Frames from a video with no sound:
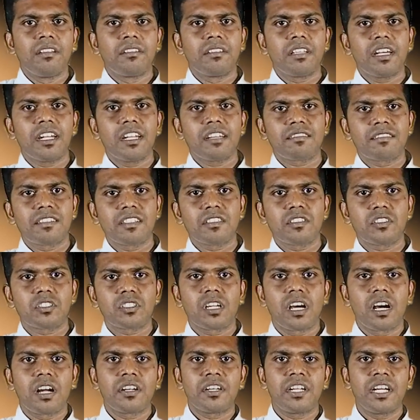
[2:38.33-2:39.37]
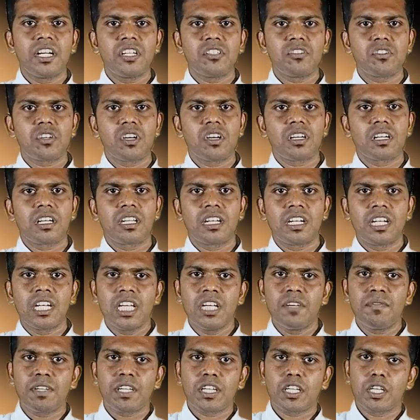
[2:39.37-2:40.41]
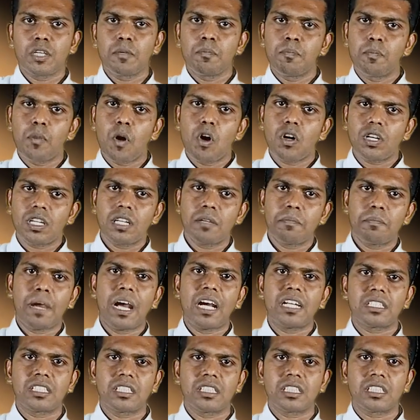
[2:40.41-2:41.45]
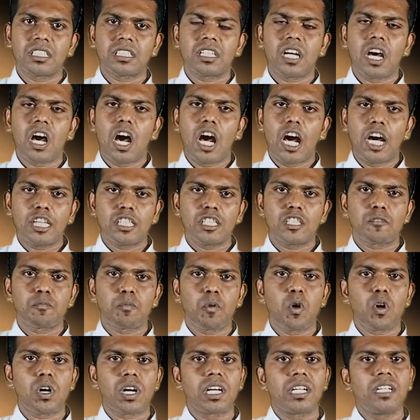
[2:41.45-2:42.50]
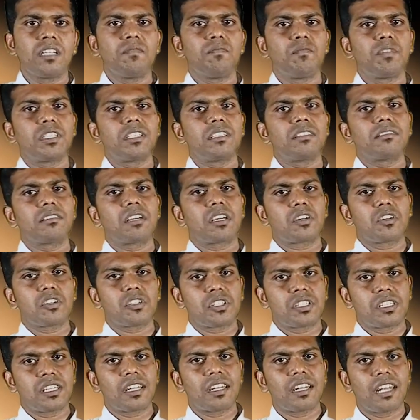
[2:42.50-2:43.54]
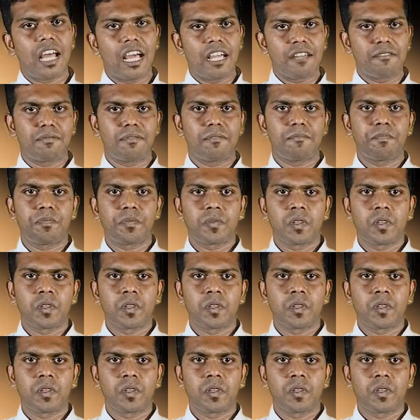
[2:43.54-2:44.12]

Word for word: There exists a danger in leaving important matters unspoken within the Christian life.